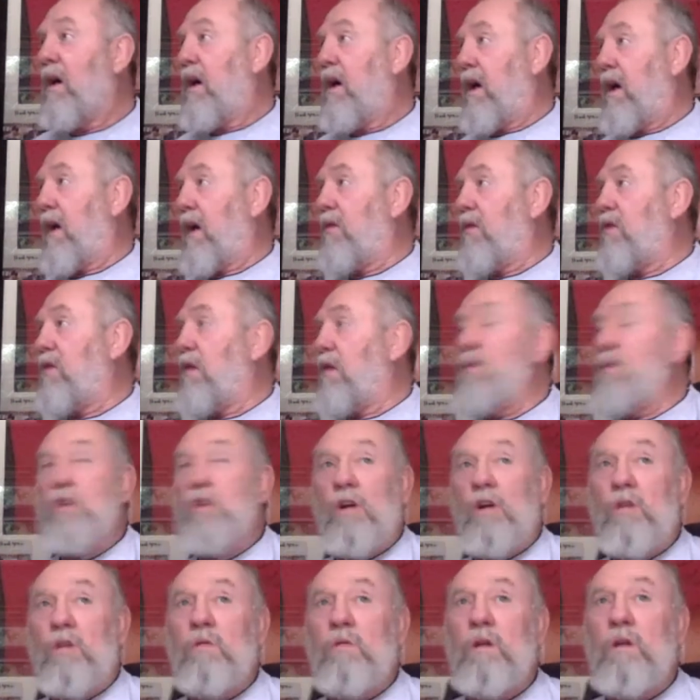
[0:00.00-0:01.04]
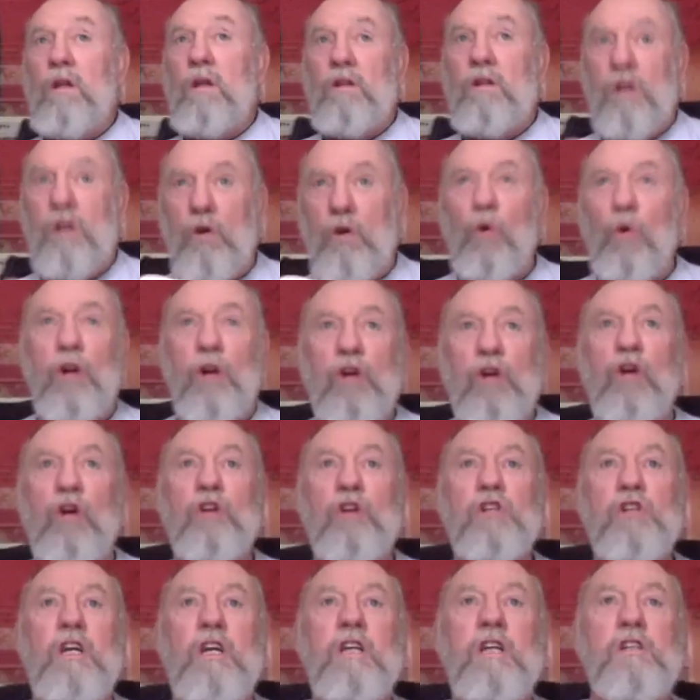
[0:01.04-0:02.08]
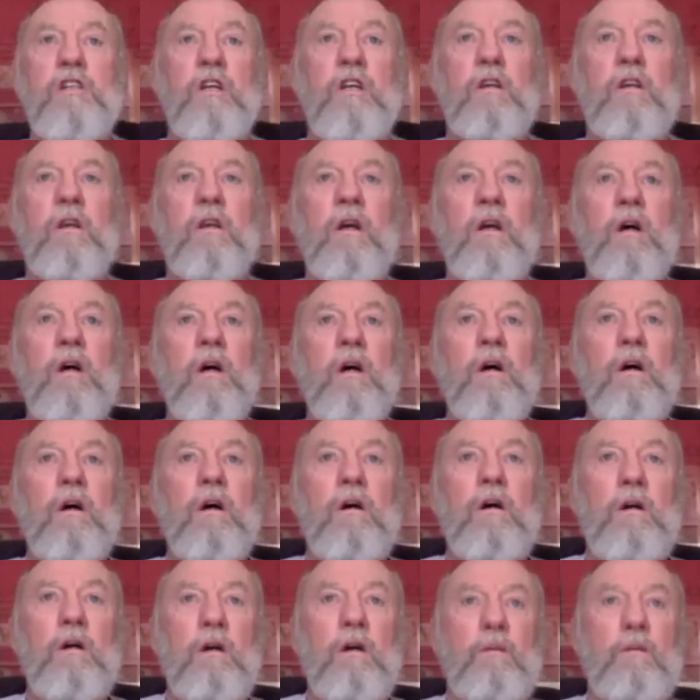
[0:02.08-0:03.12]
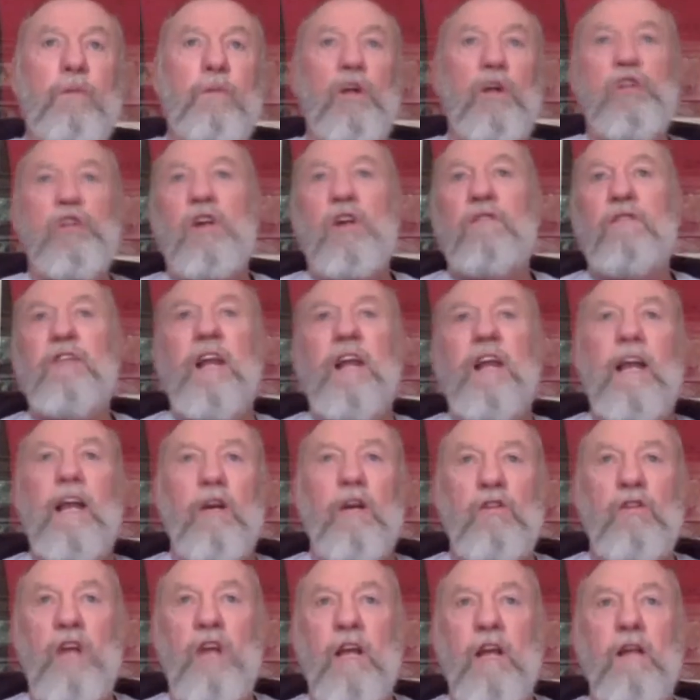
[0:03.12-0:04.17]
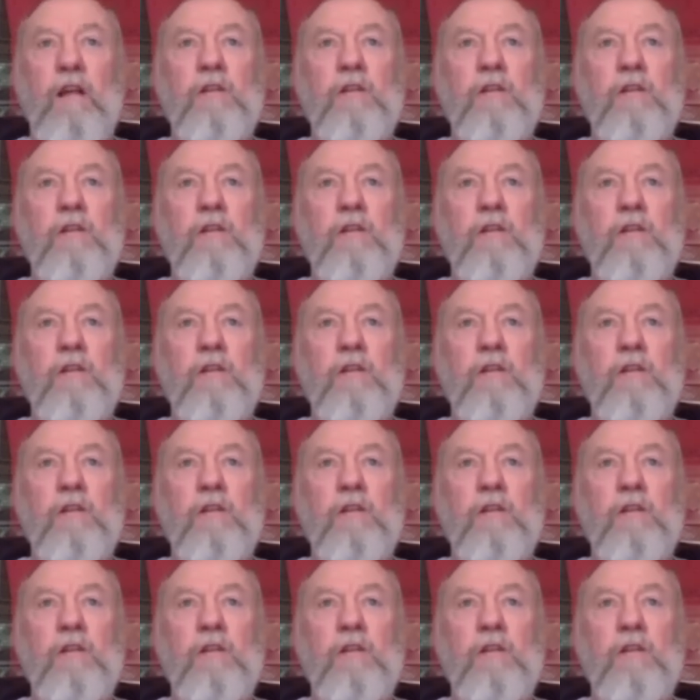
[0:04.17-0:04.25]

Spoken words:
I always thought you to go to Cross Keys and put a shift in like you did.